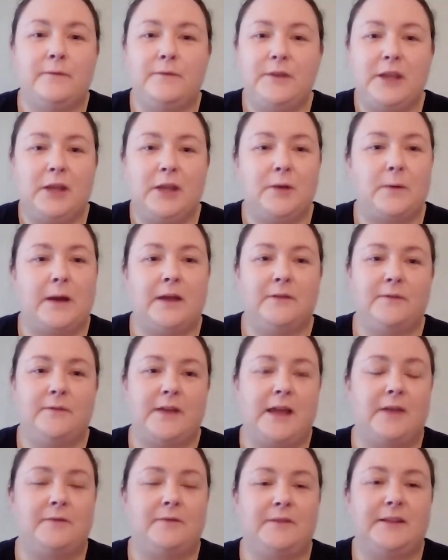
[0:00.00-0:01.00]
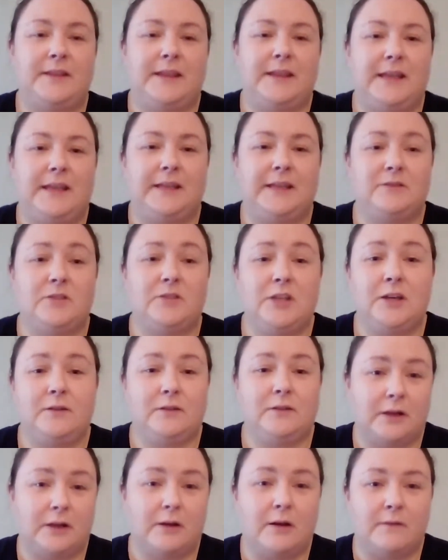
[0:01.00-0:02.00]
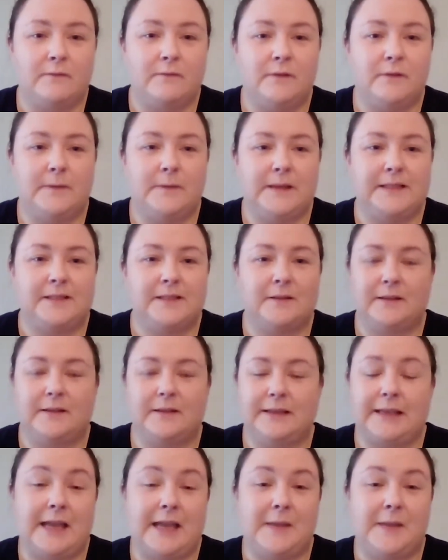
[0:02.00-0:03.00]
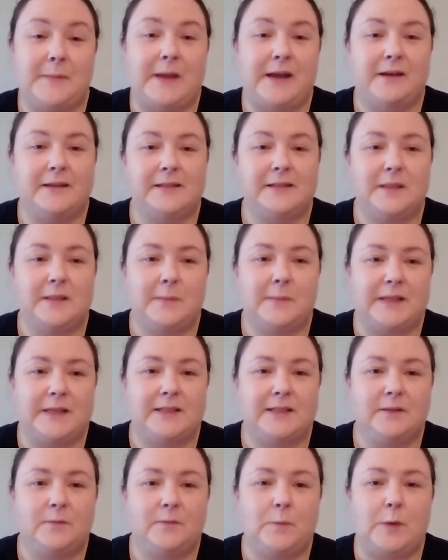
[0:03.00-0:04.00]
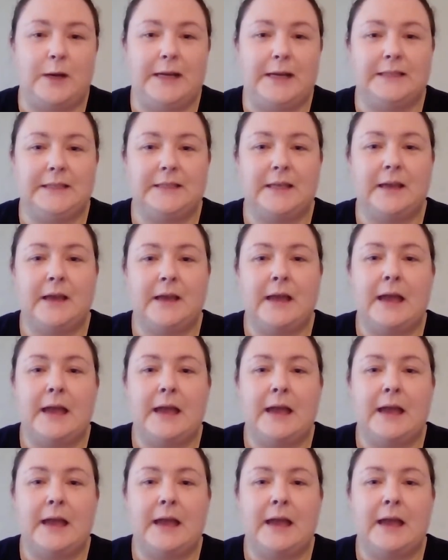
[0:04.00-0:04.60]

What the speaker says: view over everything, Jira and Confluence came out as the best of breed.